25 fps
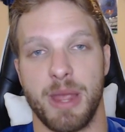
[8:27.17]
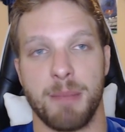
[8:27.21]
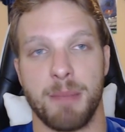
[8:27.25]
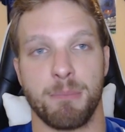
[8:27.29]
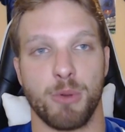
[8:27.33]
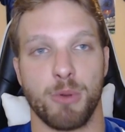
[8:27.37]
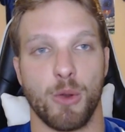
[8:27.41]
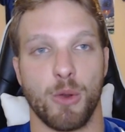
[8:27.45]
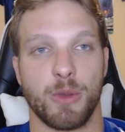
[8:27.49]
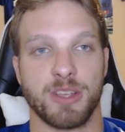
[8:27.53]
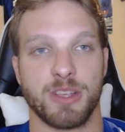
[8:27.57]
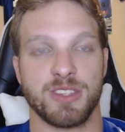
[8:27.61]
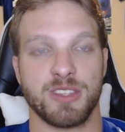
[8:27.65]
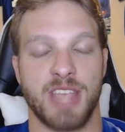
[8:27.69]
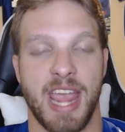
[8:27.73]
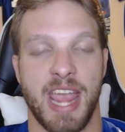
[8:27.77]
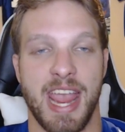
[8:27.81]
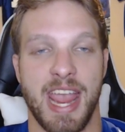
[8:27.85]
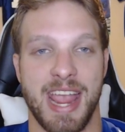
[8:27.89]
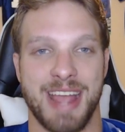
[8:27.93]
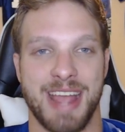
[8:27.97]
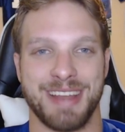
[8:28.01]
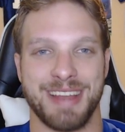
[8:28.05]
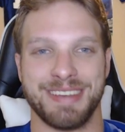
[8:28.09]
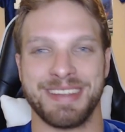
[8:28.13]
He broke his
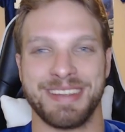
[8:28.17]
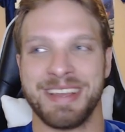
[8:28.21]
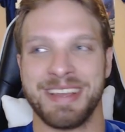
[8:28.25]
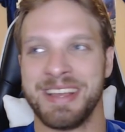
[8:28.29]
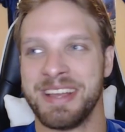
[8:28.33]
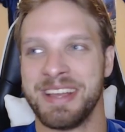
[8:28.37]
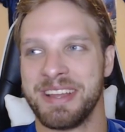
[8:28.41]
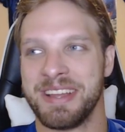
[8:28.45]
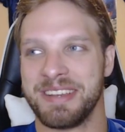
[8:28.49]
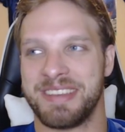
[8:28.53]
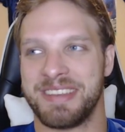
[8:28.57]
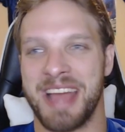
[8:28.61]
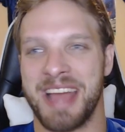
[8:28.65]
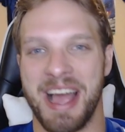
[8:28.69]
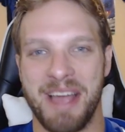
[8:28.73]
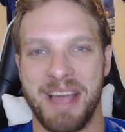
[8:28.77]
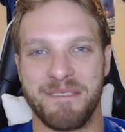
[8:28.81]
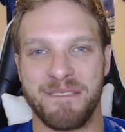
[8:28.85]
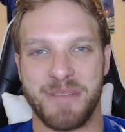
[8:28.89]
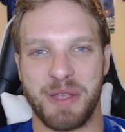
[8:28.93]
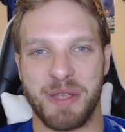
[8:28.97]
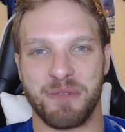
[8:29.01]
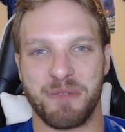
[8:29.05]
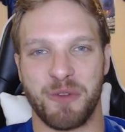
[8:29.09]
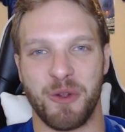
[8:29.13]
hand
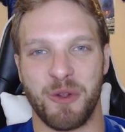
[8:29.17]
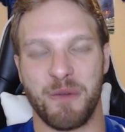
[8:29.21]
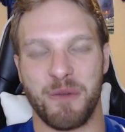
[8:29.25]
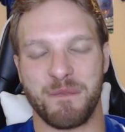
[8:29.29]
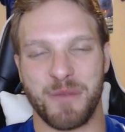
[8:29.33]
diving for